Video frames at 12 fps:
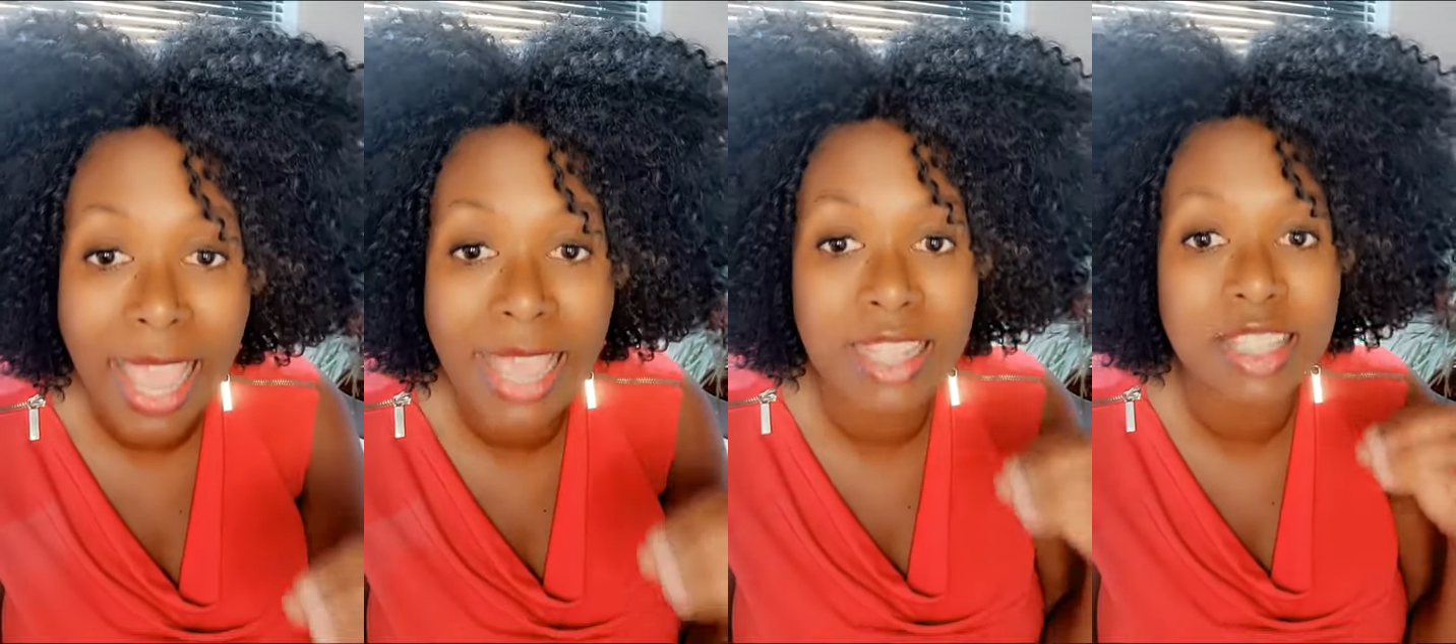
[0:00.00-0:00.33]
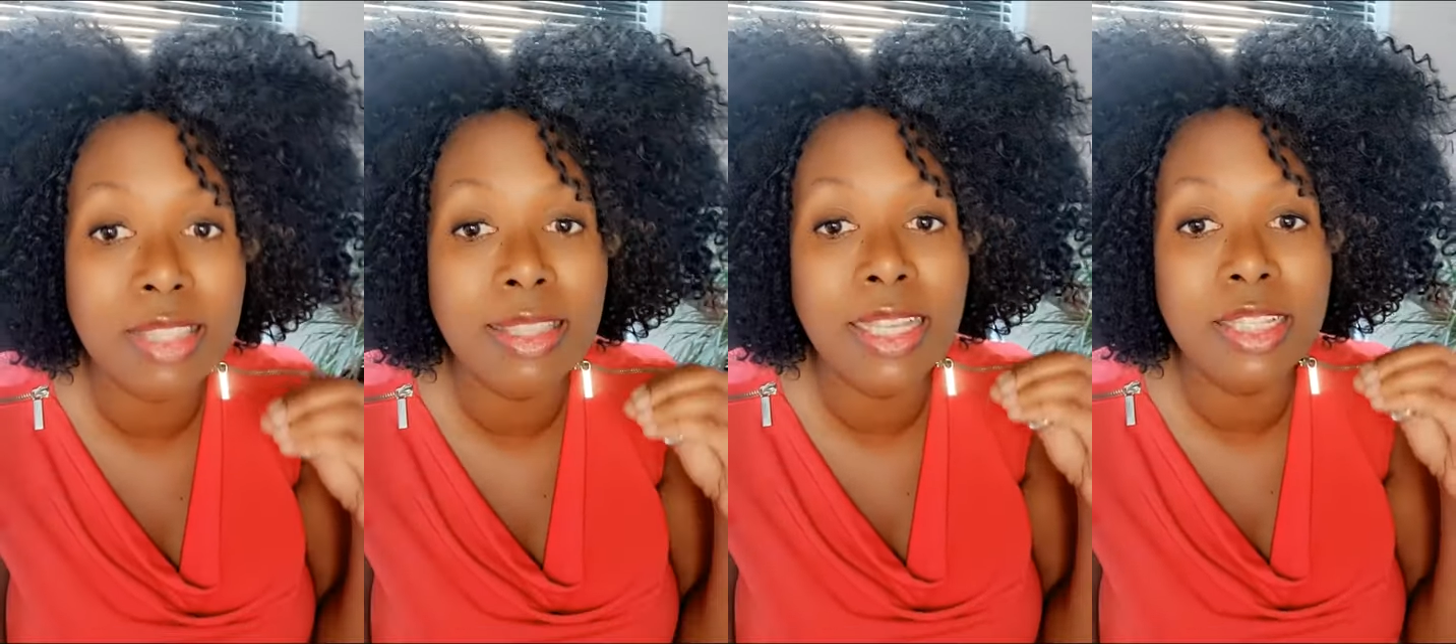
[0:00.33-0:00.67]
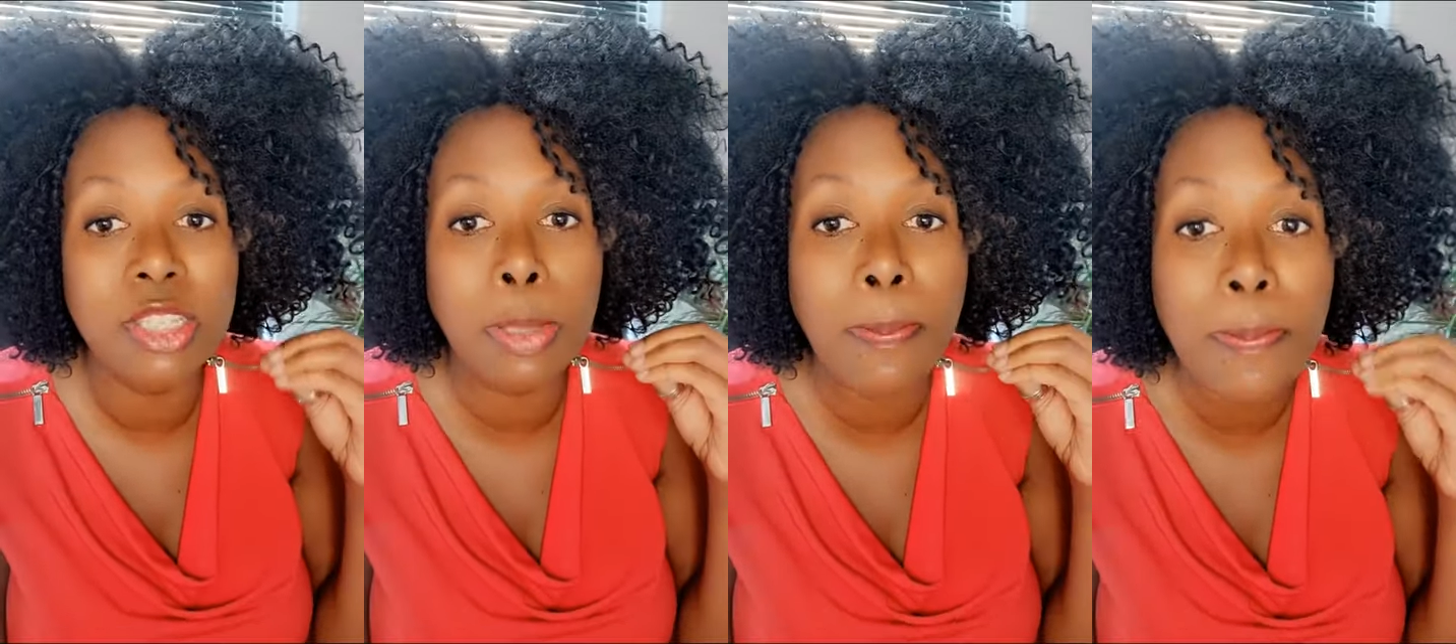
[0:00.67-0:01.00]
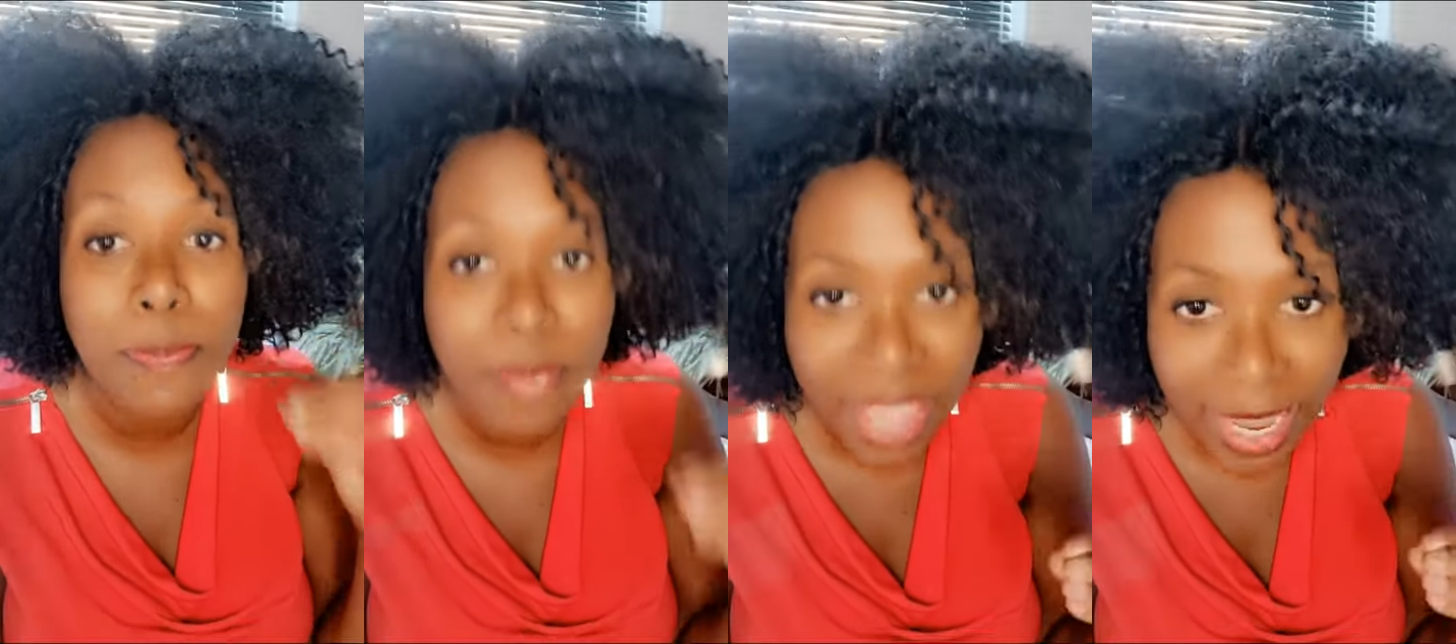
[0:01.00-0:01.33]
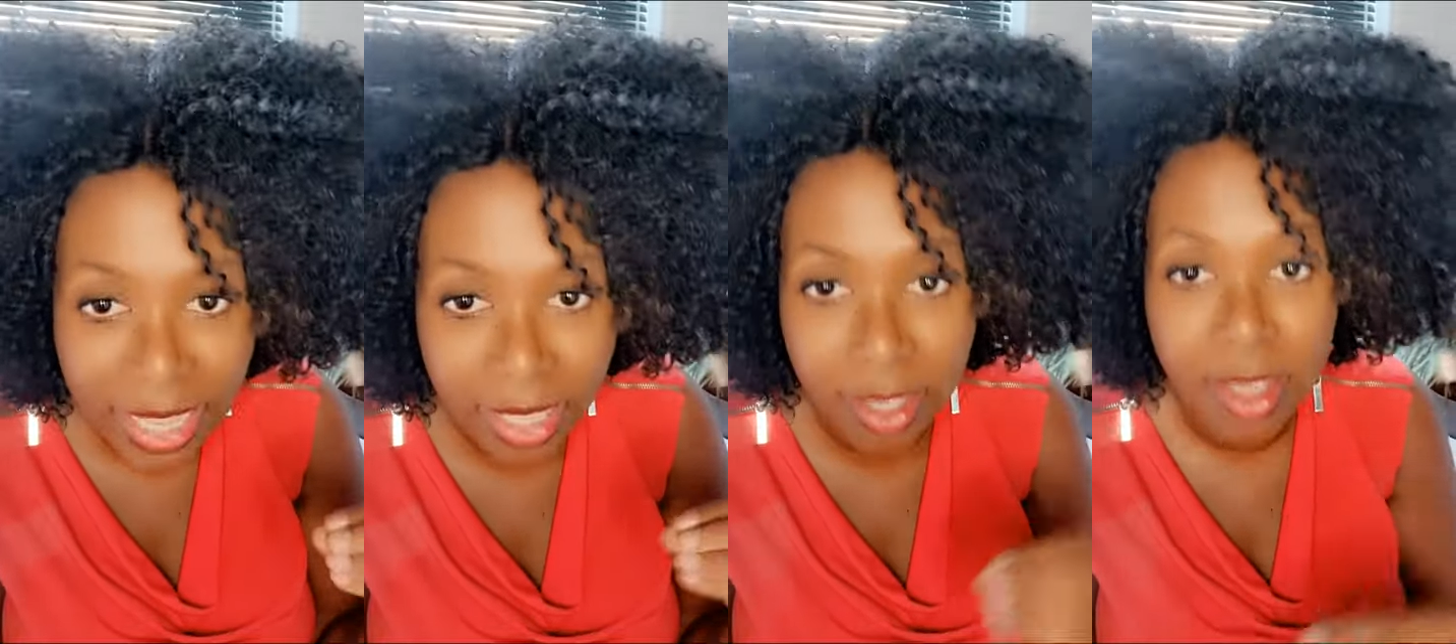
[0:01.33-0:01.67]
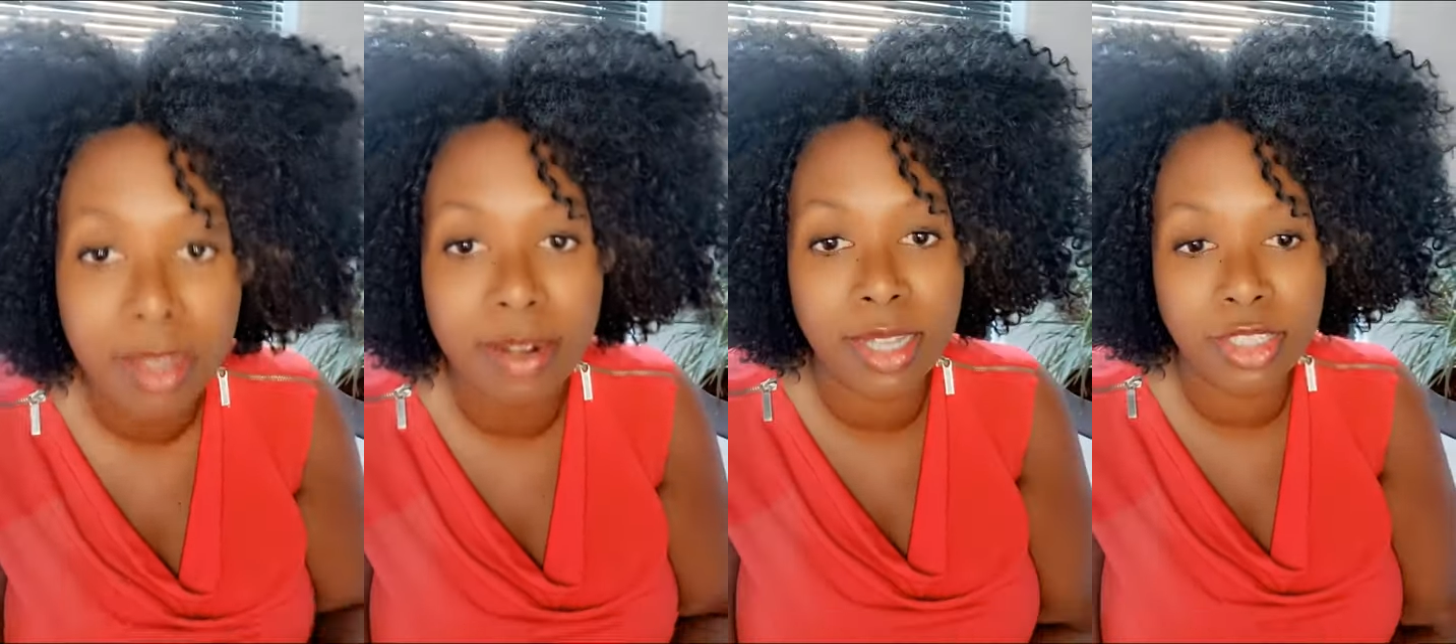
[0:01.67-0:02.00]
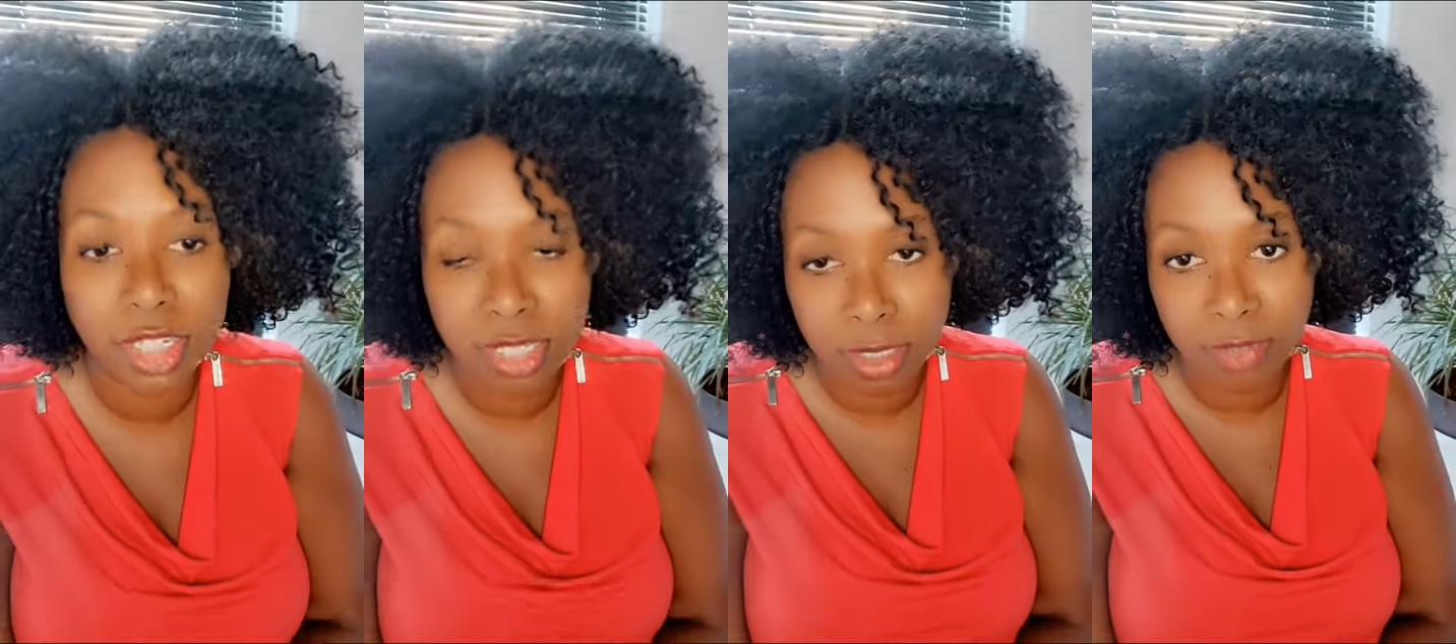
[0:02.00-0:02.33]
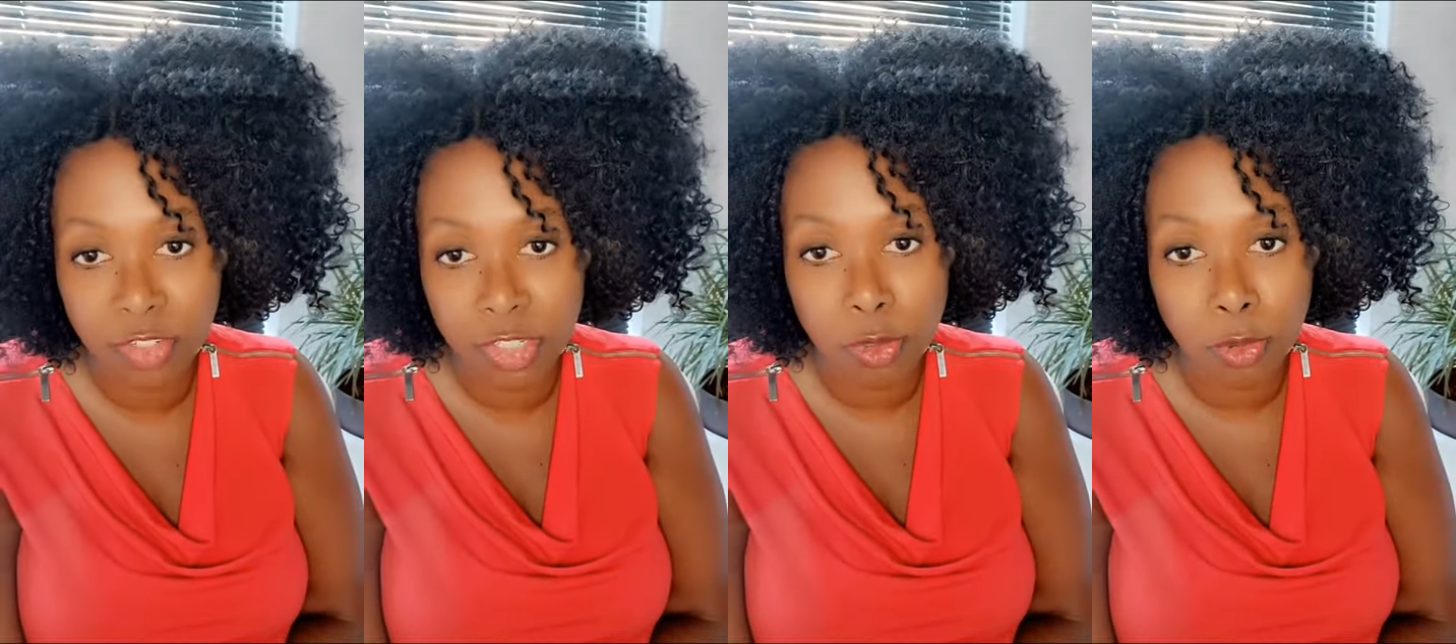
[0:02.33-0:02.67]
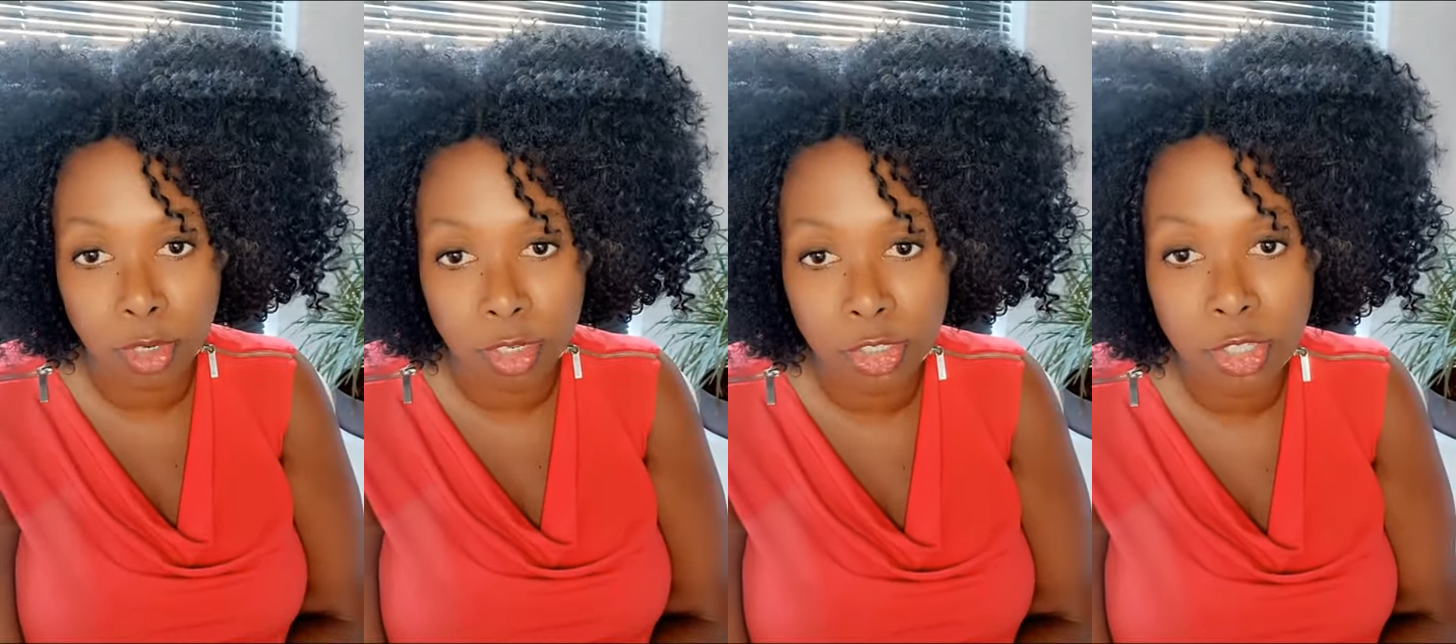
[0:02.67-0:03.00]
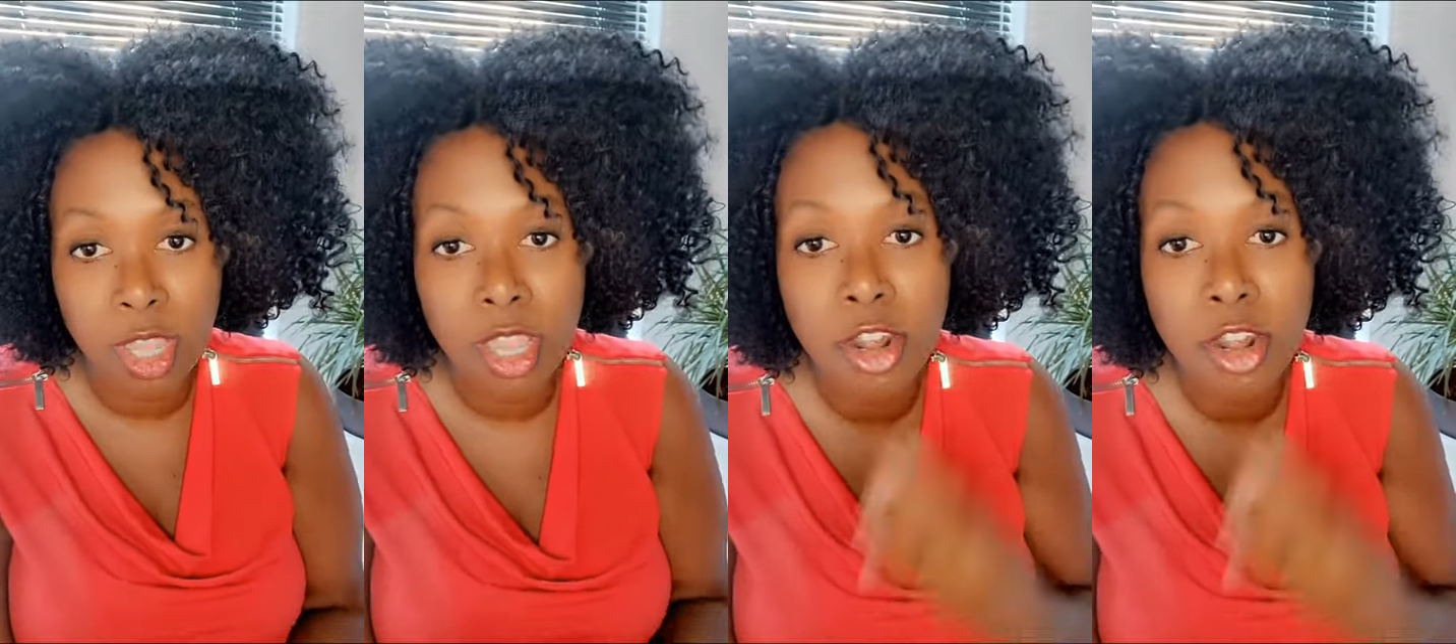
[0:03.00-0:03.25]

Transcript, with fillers: and is linked to many digestive disorders.